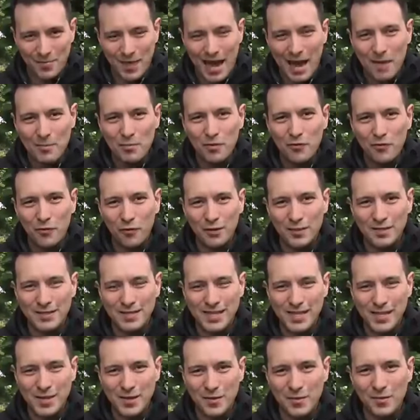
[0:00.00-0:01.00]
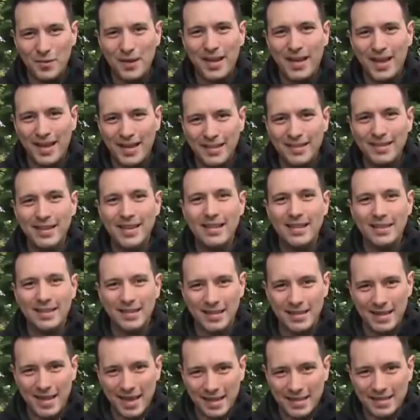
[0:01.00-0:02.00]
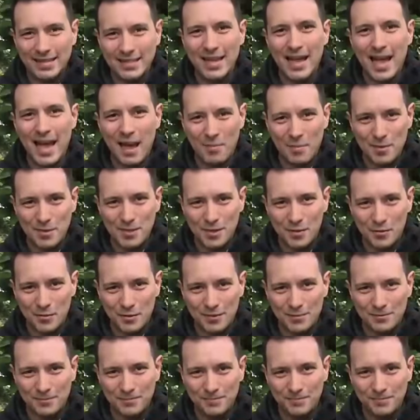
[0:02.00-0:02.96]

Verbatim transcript: I'm looking forward to see you in the next episode.